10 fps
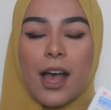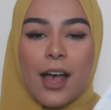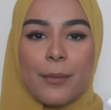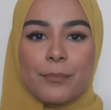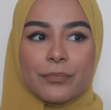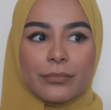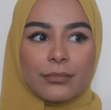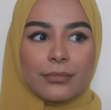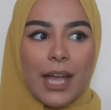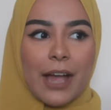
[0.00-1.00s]
um,
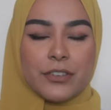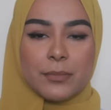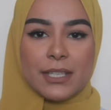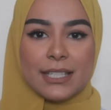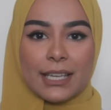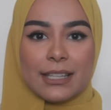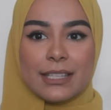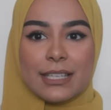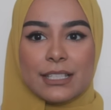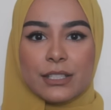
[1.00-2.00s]
I have to be
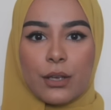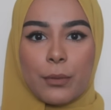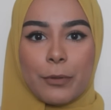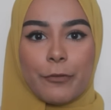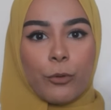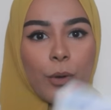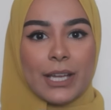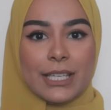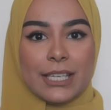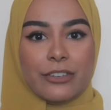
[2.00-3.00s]
taking these before
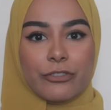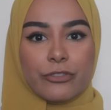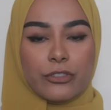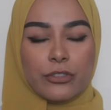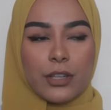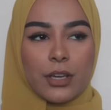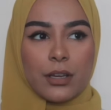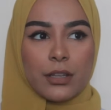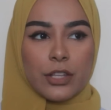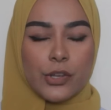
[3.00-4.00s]
I leave
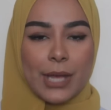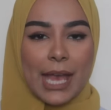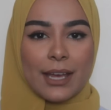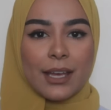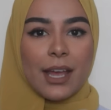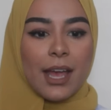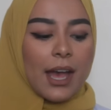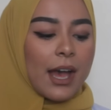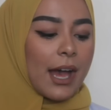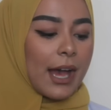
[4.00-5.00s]
uh, the UK
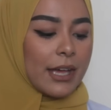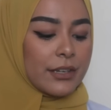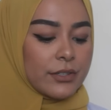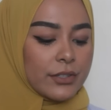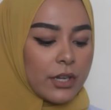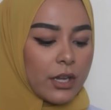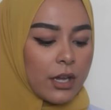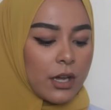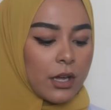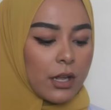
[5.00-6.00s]
and
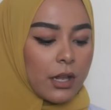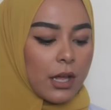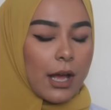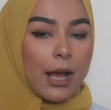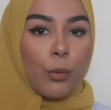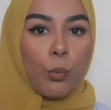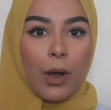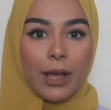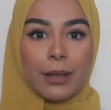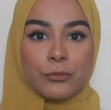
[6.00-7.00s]
uh,
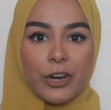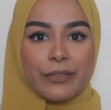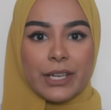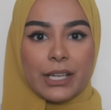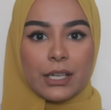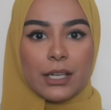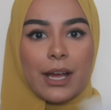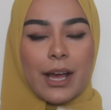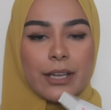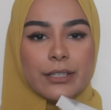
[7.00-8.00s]
while I'm traveling
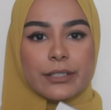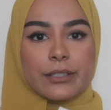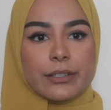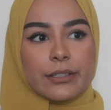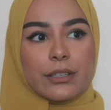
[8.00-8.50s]
and